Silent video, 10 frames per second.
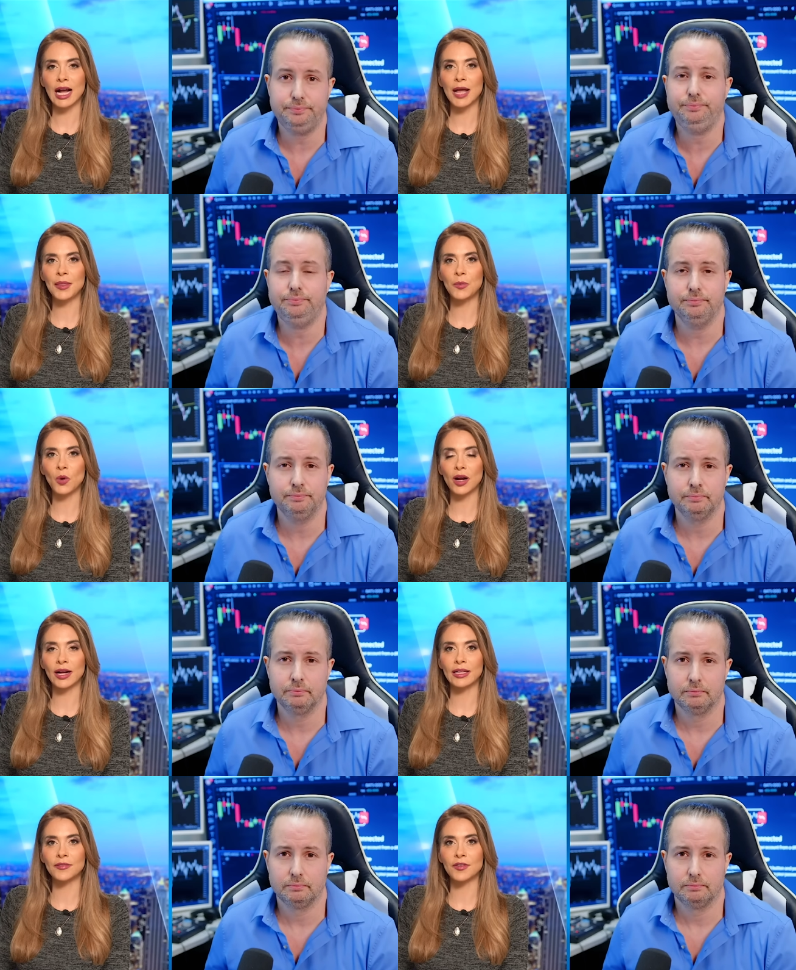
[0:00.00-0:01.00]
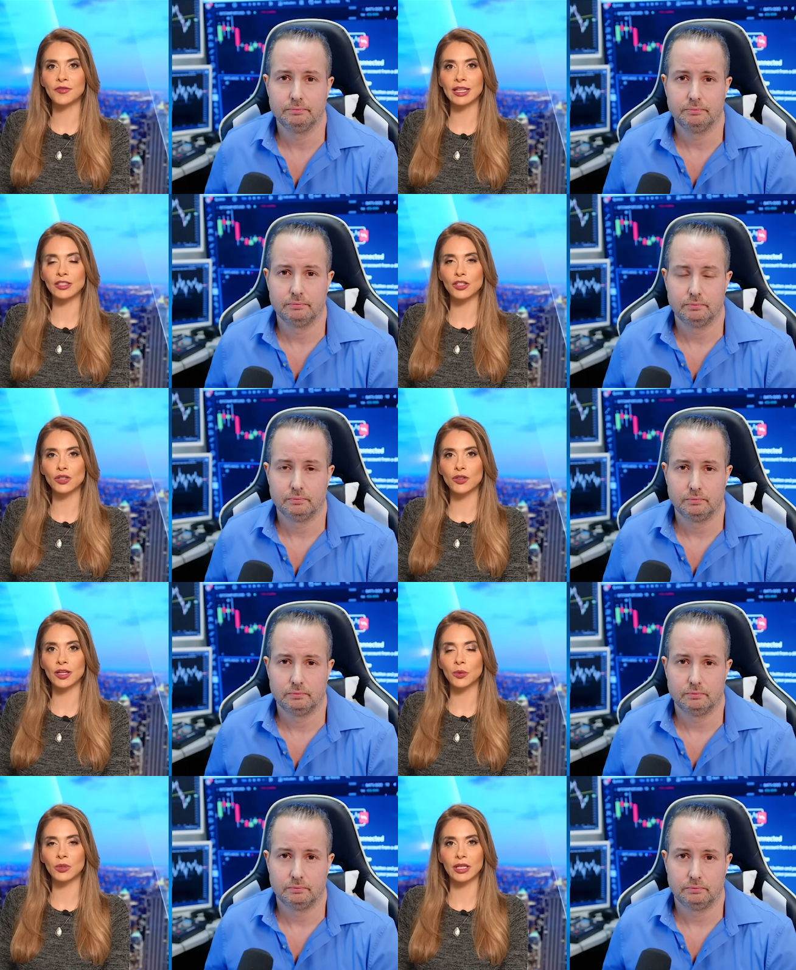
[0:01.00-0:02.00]
Speaker 1: And then what kind of event do you
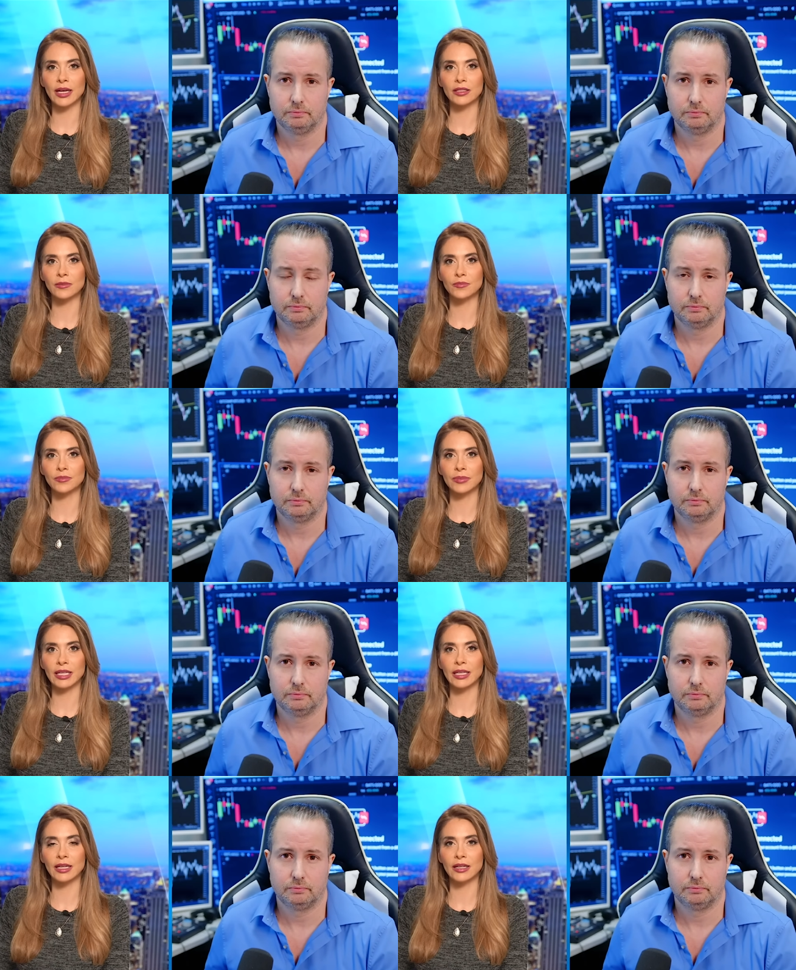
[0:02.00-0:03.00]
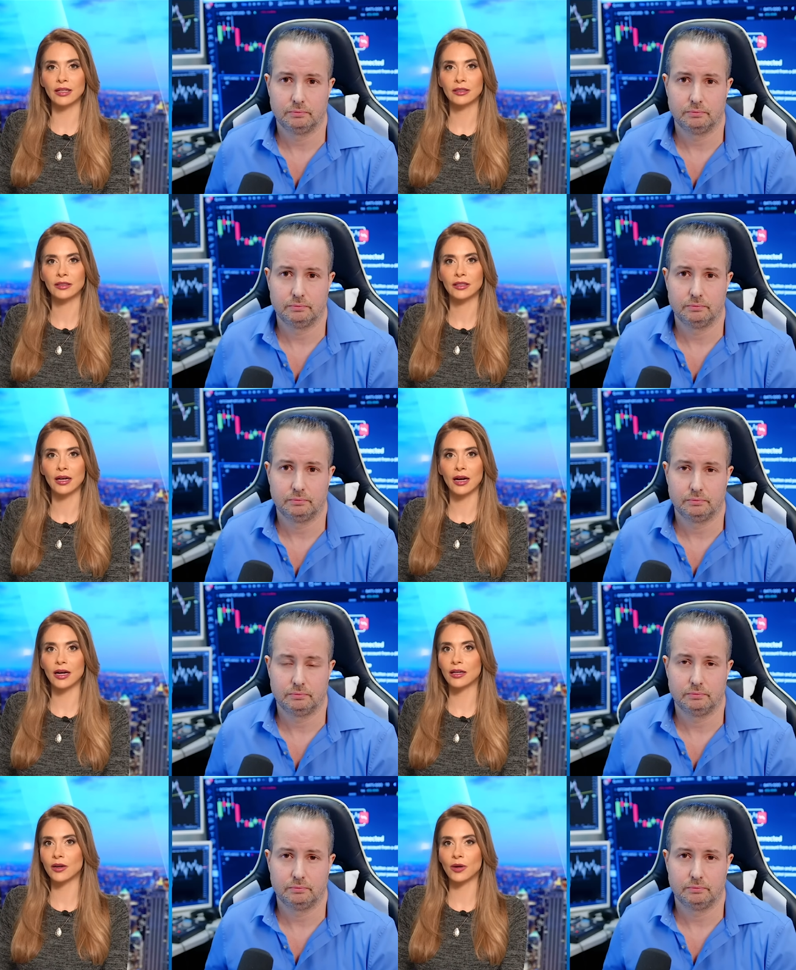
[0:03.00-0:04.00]
think would get it hitting,
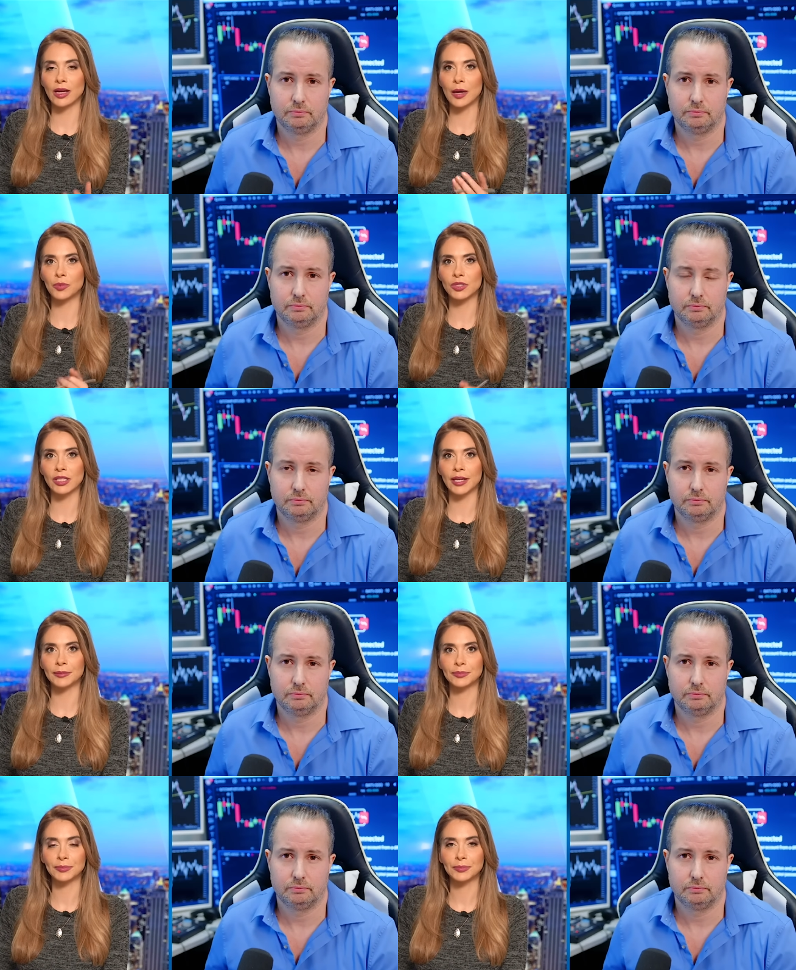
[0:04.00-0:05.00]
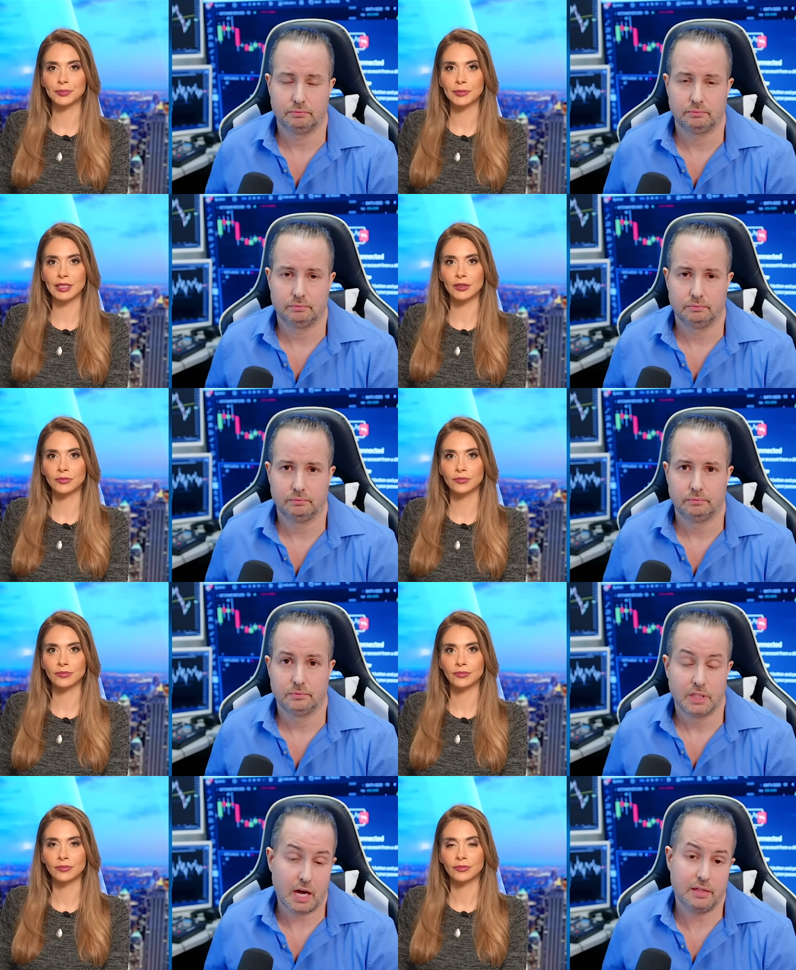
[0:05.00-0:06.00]
going upwards again?
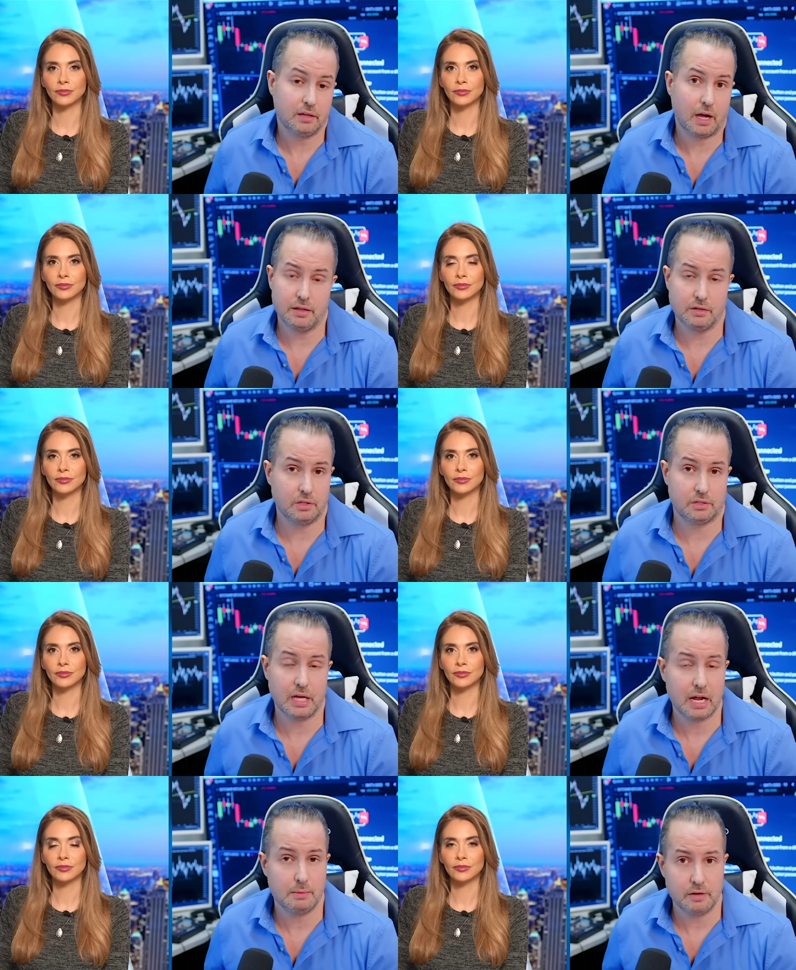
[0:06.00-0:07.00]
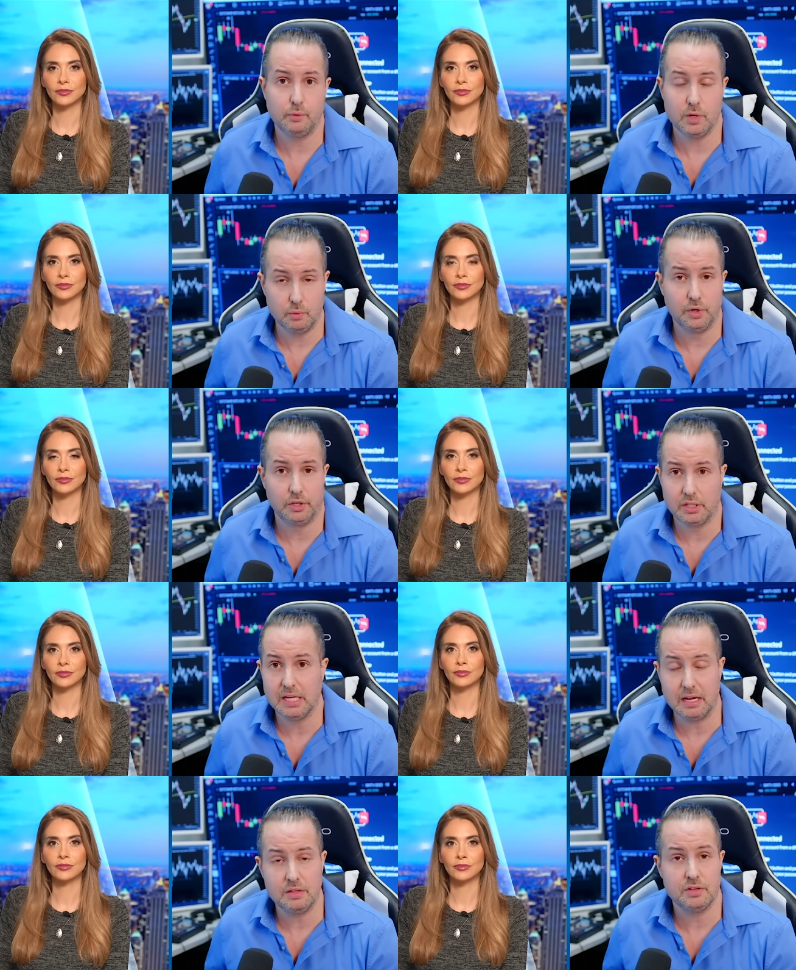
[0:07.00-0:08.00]
Speaker 2: I think just that. I mean, if we really
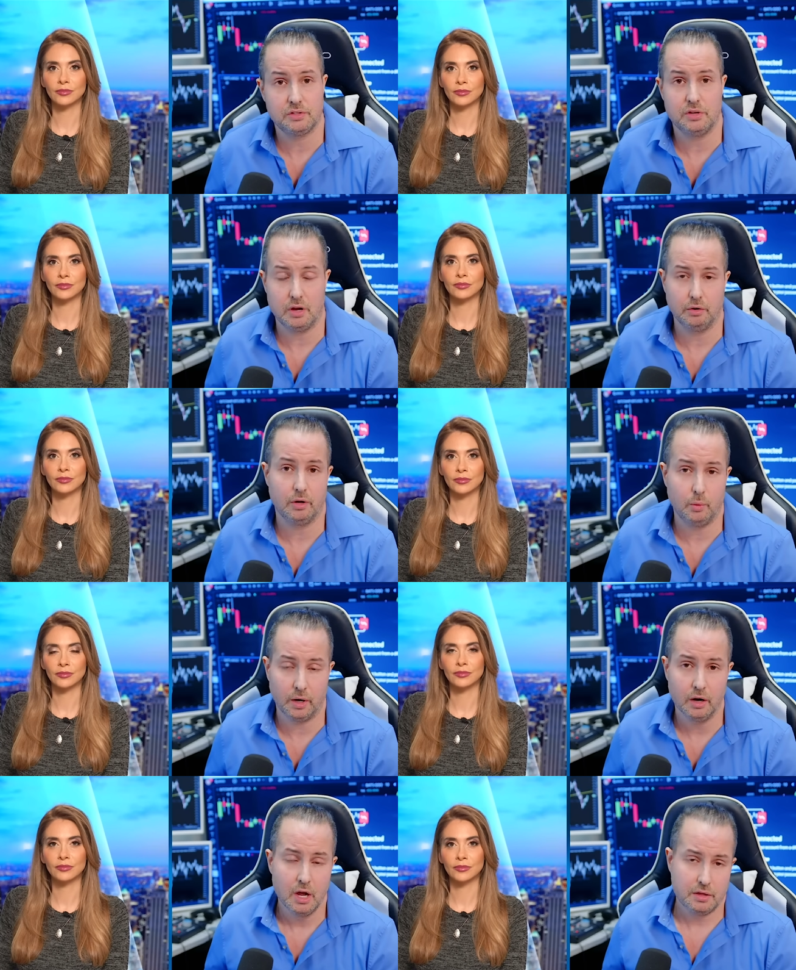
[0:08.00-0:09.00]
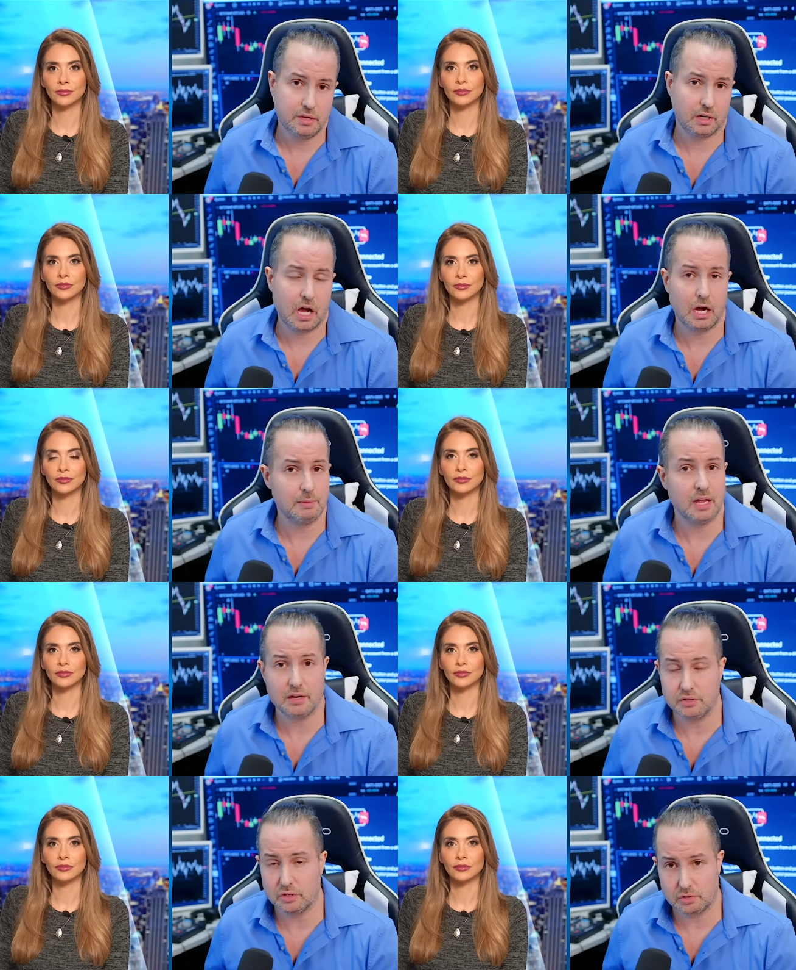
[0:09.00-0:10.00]
get in this scenario where the economy
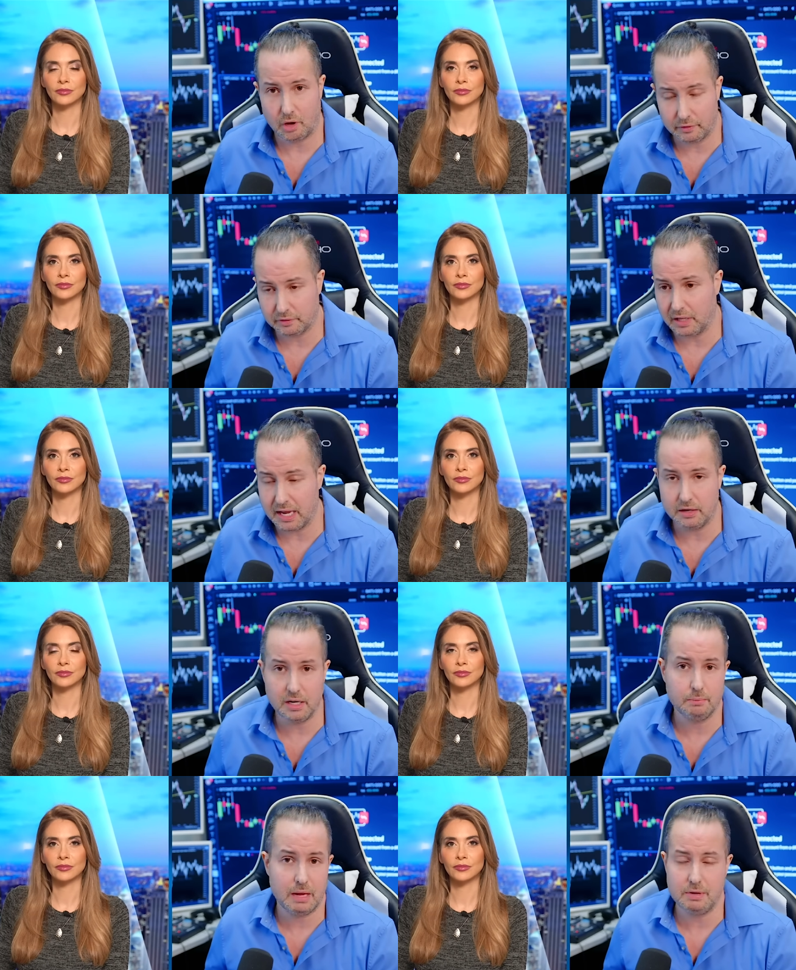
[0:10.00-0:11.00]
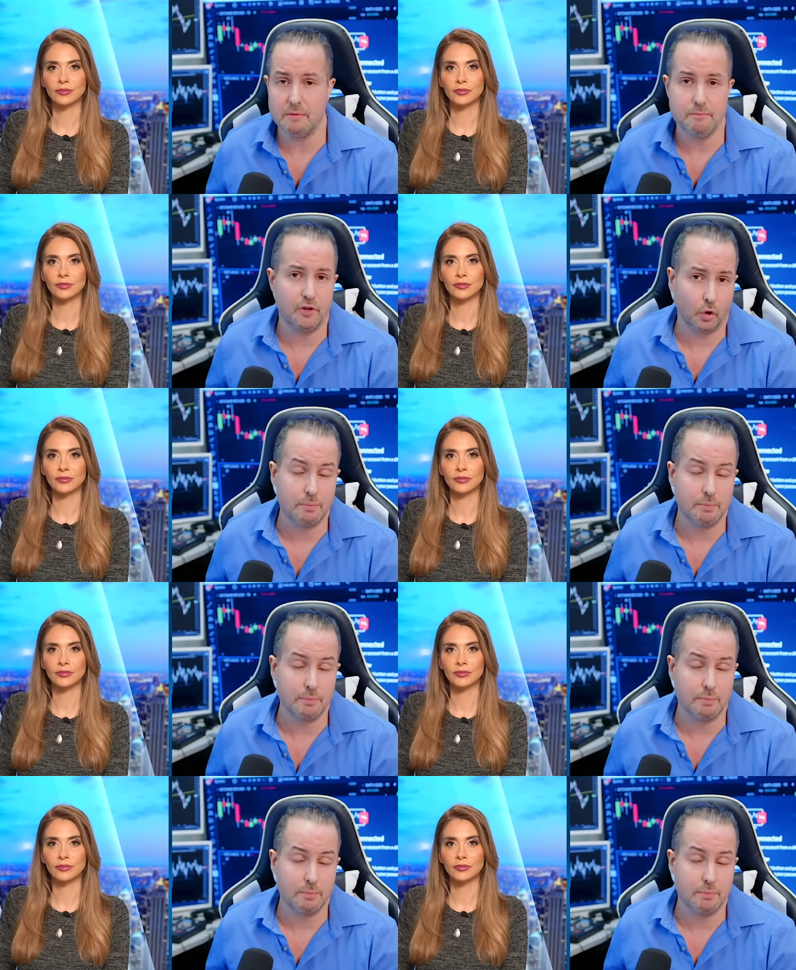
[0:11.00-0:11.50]
has this soft landing, maybe a very